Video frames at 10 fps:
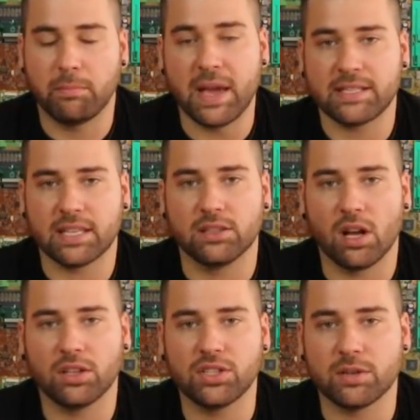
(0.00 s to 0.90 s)
basic
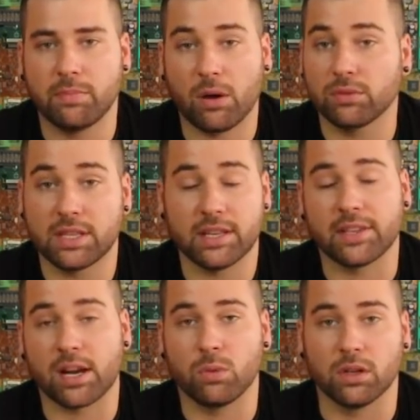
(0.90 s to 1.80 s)
knowledge about the
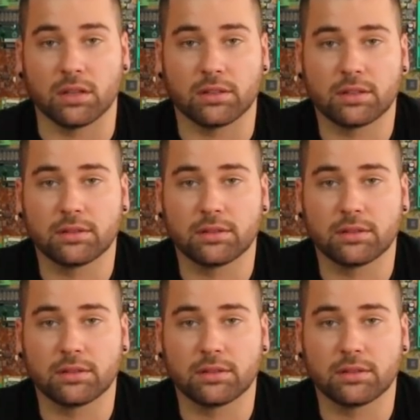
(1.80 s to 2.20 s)
entire world.